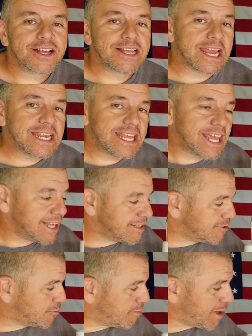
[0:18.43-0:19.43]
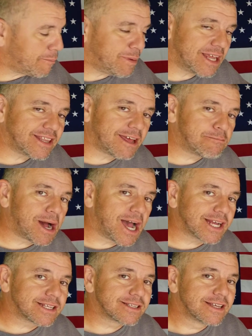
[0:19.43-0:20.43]
Any guesses what might be in that
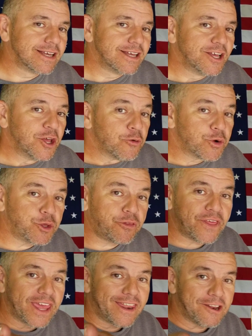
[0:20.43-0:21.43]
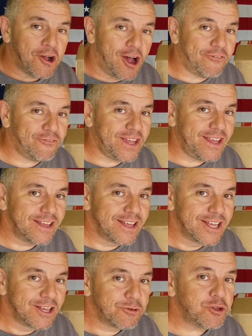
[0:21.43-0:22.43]
box? Were you thinking coffee?
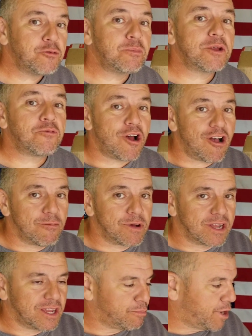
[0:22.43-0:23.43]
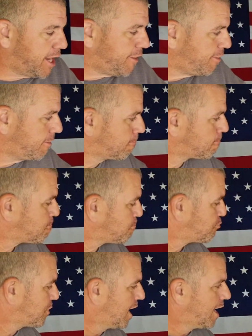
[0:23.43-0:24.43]
Will you be wrong, monkey breath?
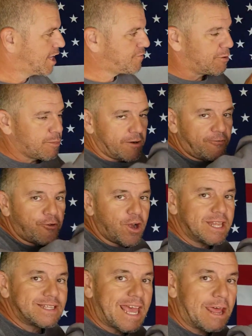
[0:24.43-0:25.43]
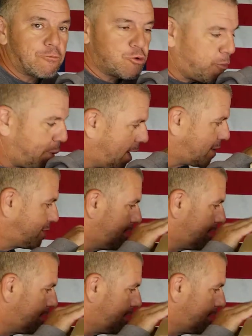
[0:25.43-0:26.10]
It's from our friends at Rupes.